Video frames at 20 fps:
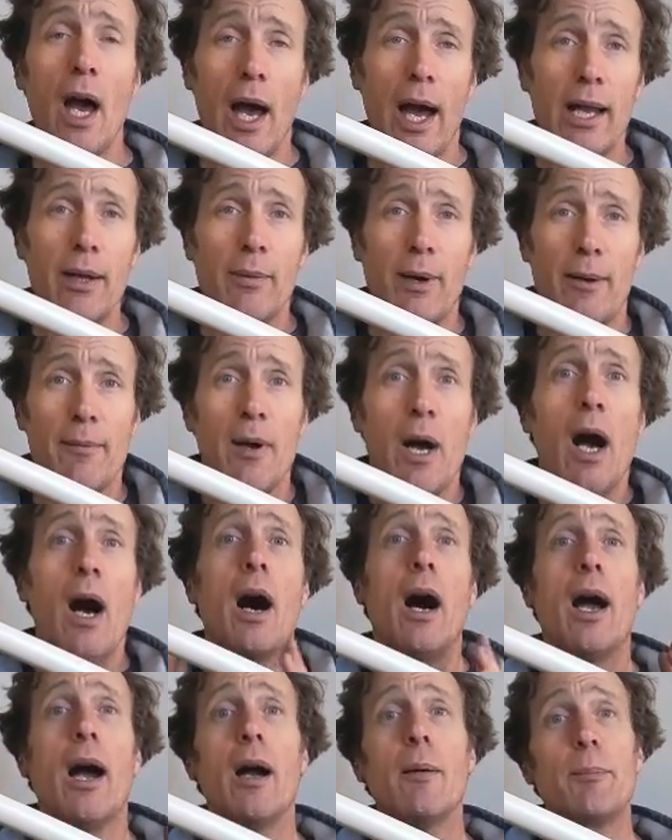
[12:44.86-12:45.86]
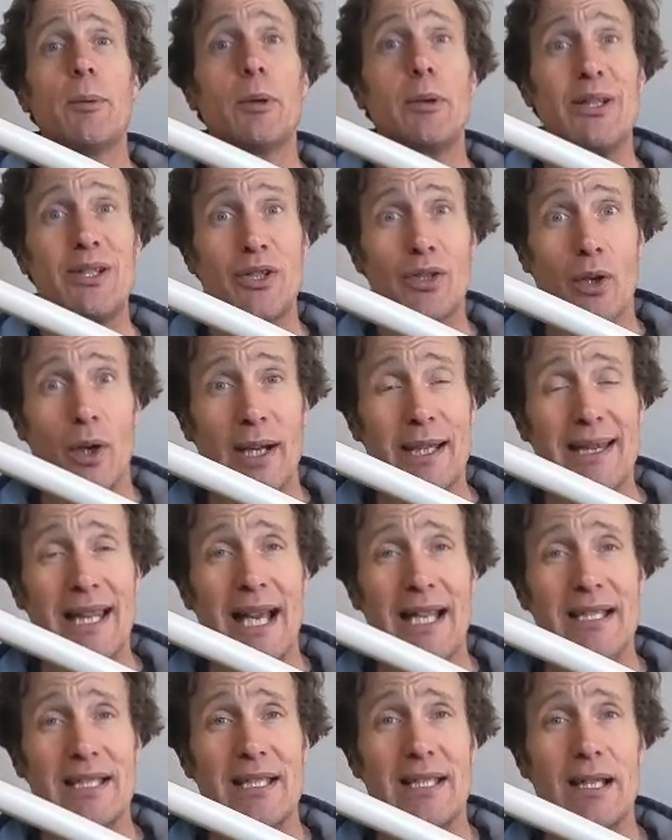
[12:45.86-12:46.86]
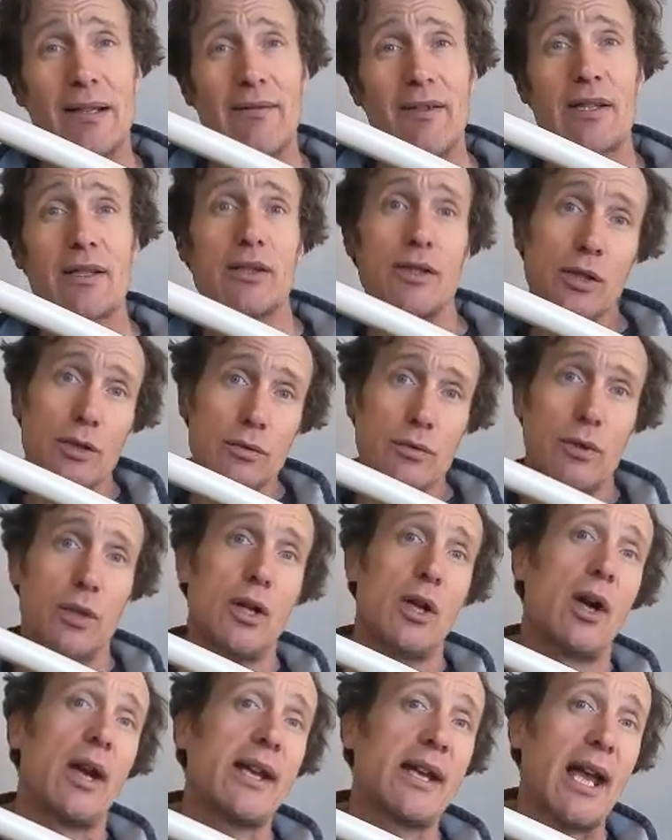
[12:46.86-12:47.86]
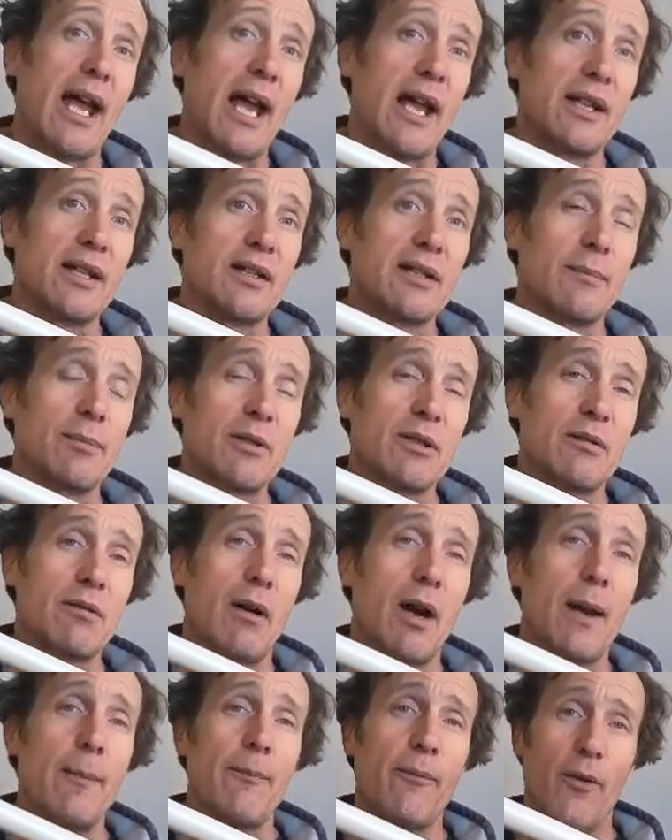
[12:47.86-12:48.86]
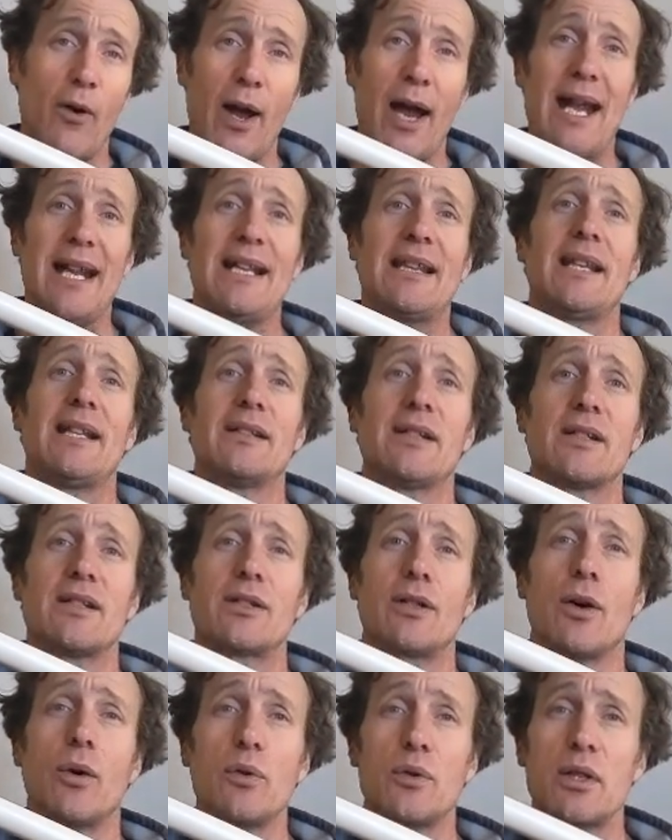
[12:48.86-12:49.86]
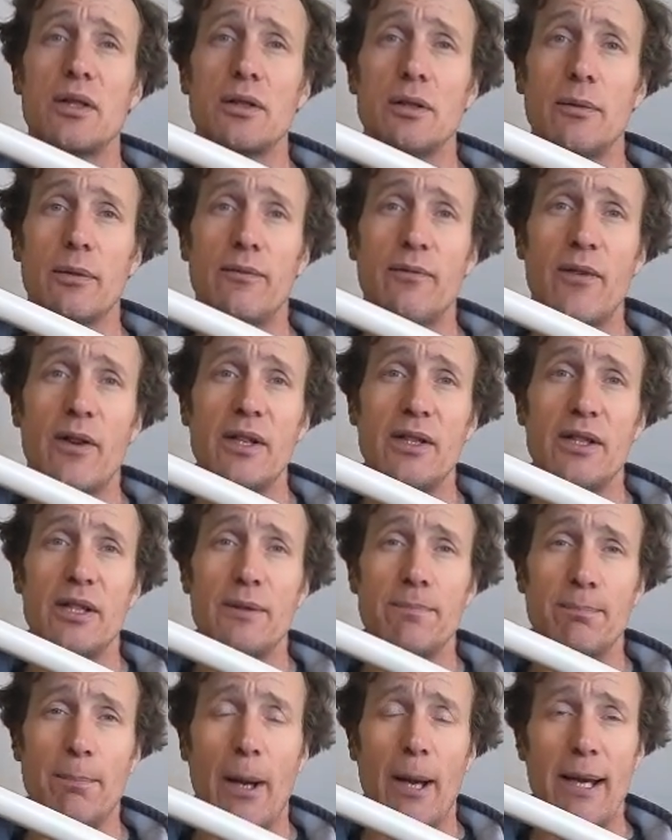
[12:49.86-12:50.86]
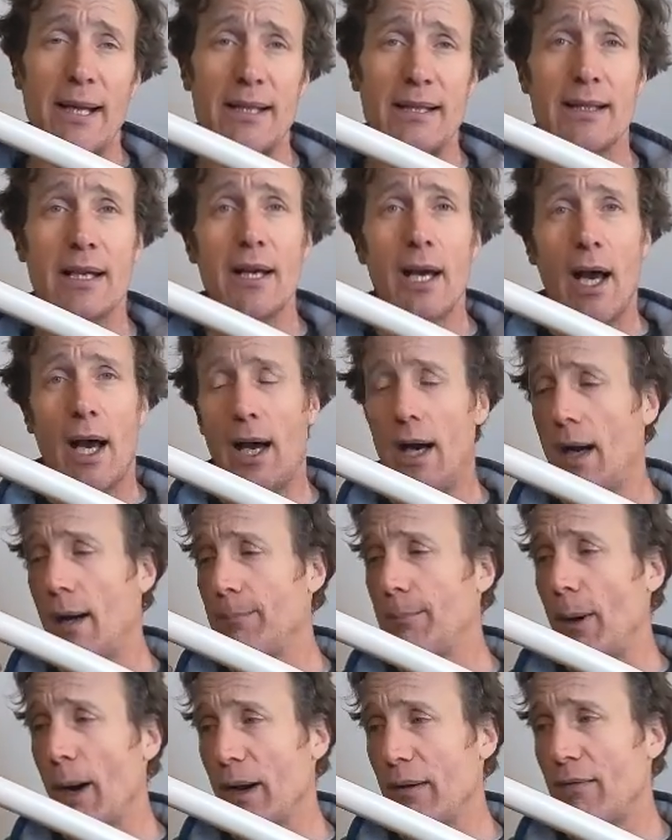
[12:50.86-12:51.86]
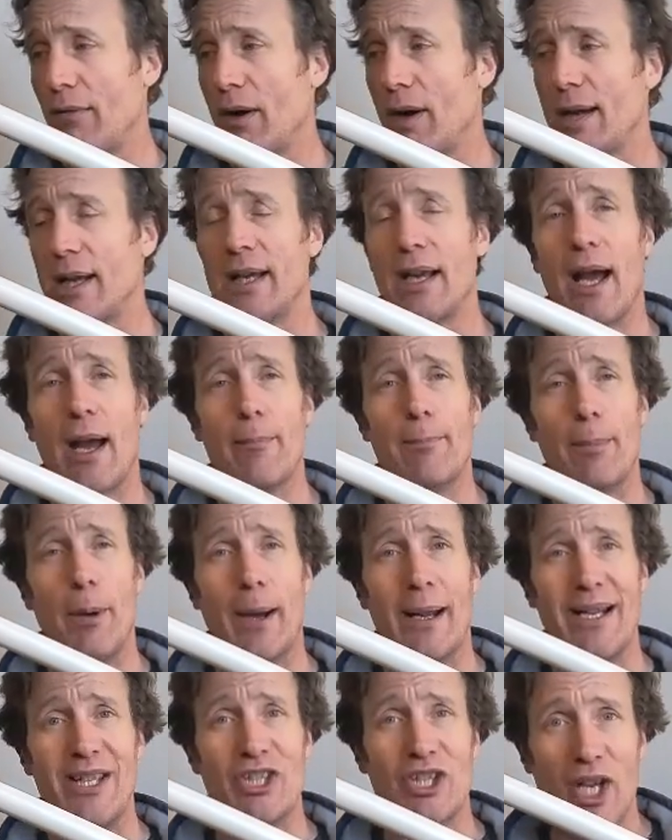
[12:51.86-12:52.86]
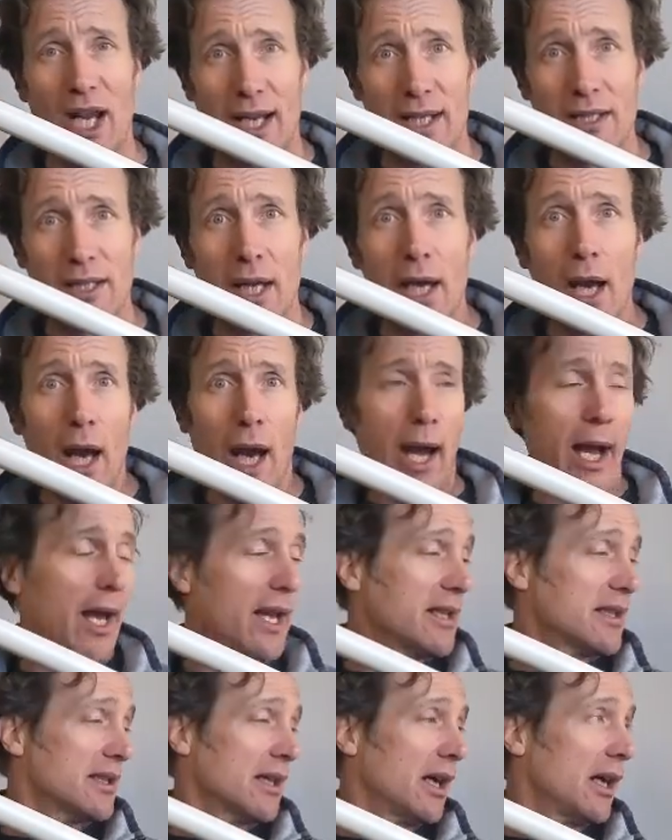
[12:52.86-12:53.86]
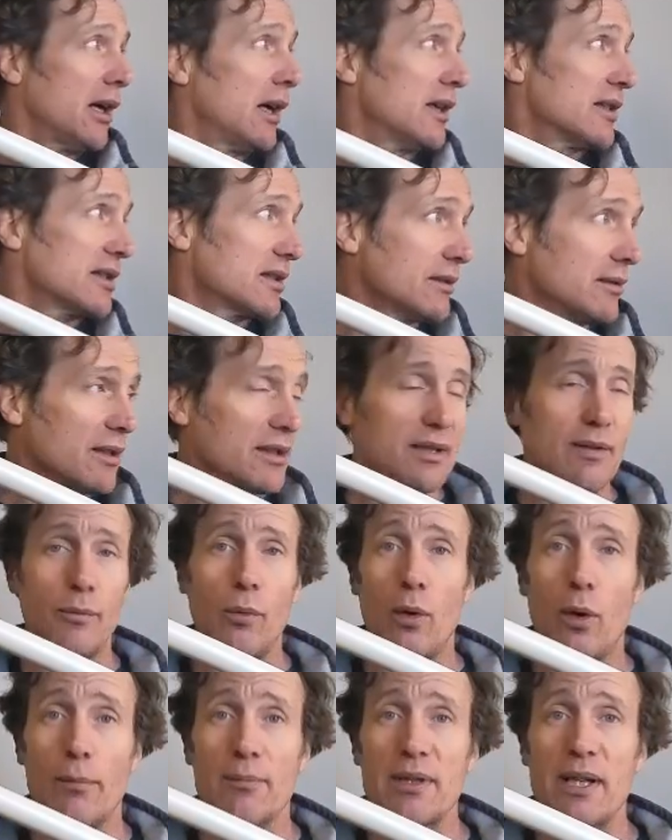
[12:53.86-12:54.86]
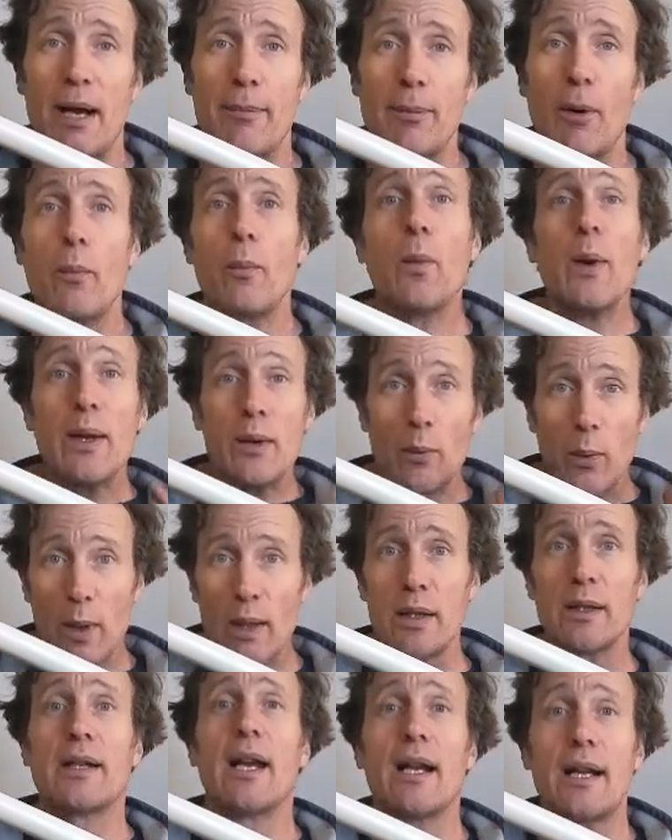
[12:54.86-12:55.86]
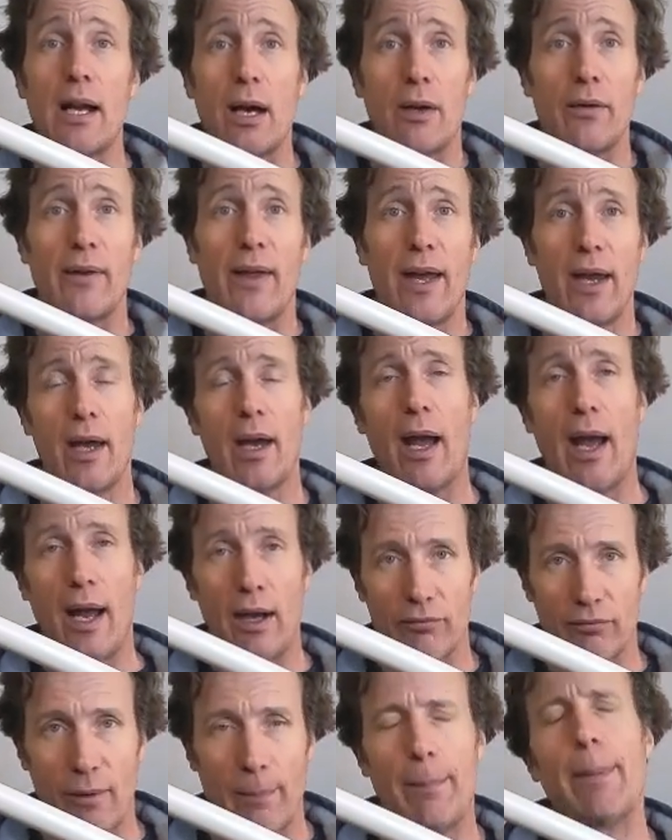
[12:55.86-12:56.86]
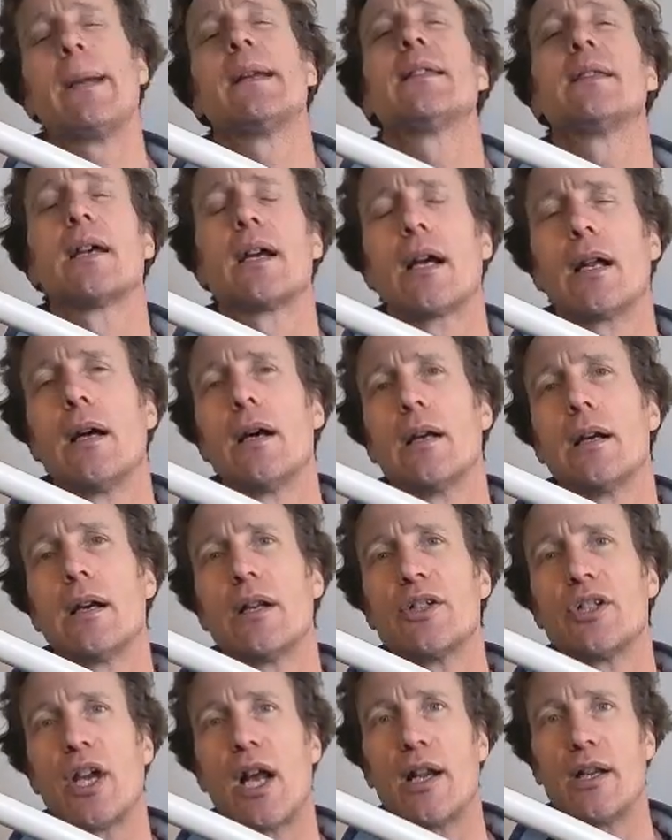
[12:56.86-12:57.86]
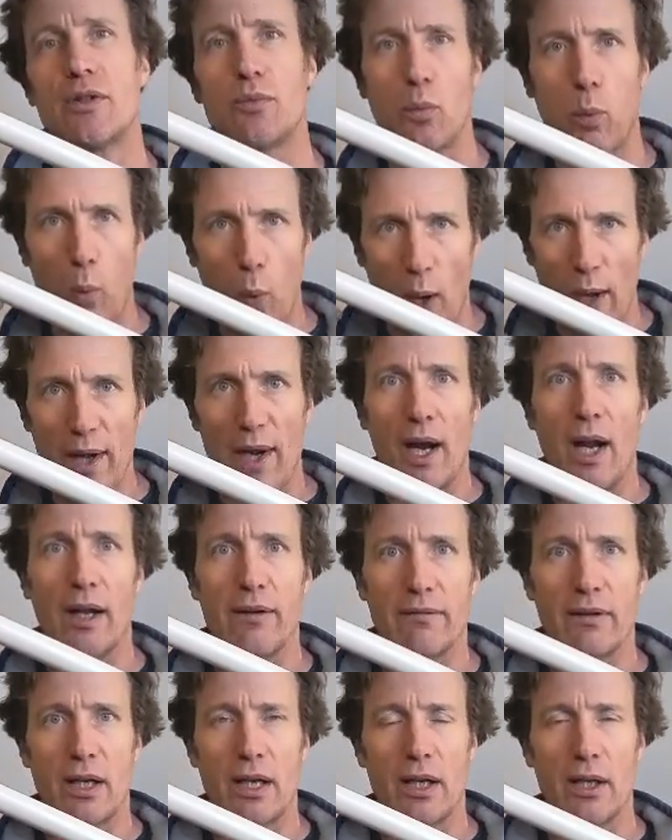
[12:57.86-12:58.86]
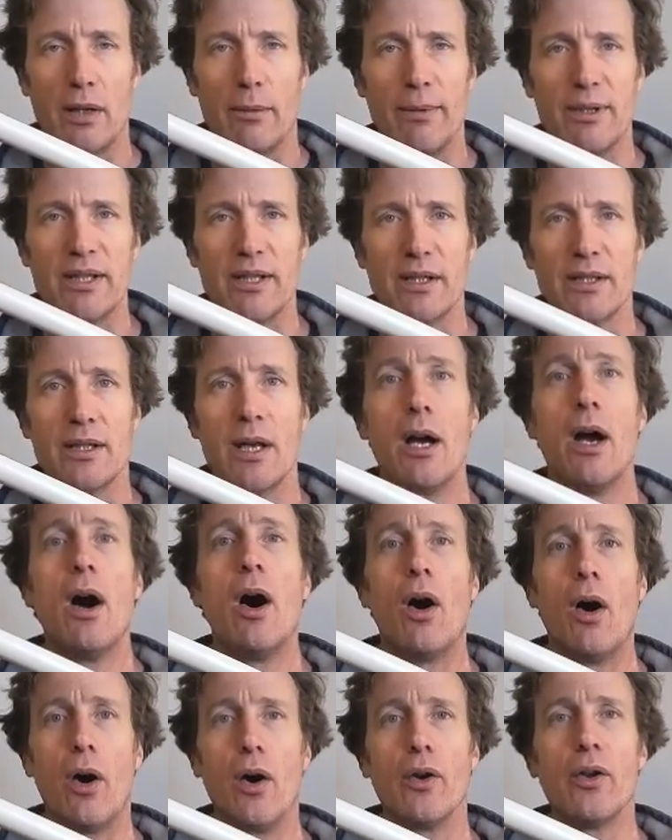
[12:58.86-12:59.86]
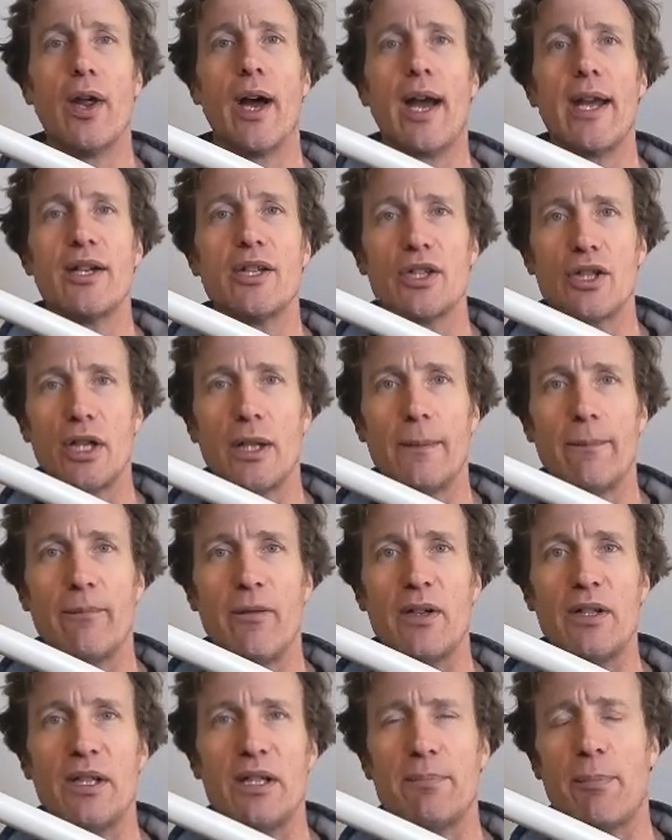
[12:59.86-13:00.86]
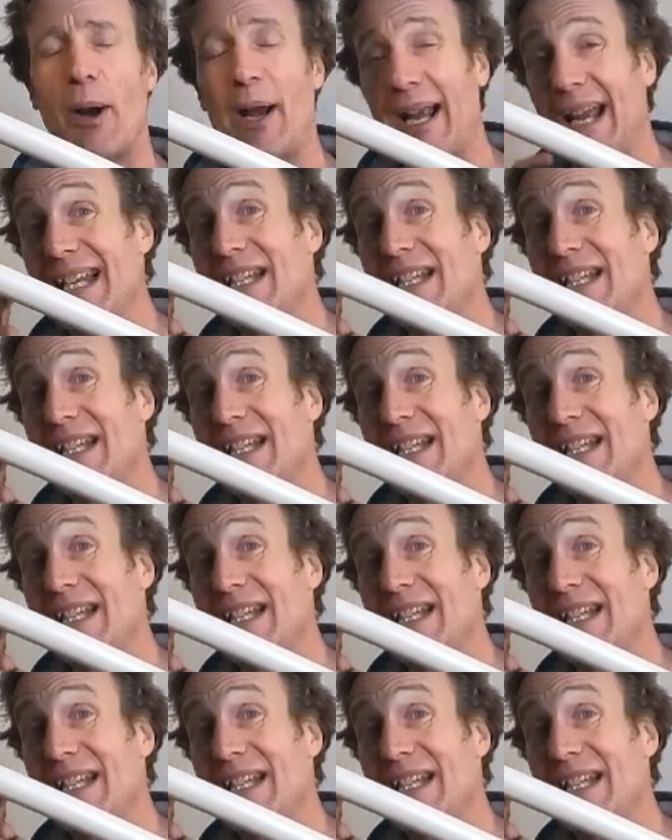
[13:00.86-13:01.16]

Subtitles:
Anyway, I hope you enjoyed that series. Do like and subscribe for anything that's cool to do with vintage bikes, bike riding and bike chat. And as soon as it warms up, we will get out there and repeat the clunker challenge, 100 kilometers on a cheap vintage bike.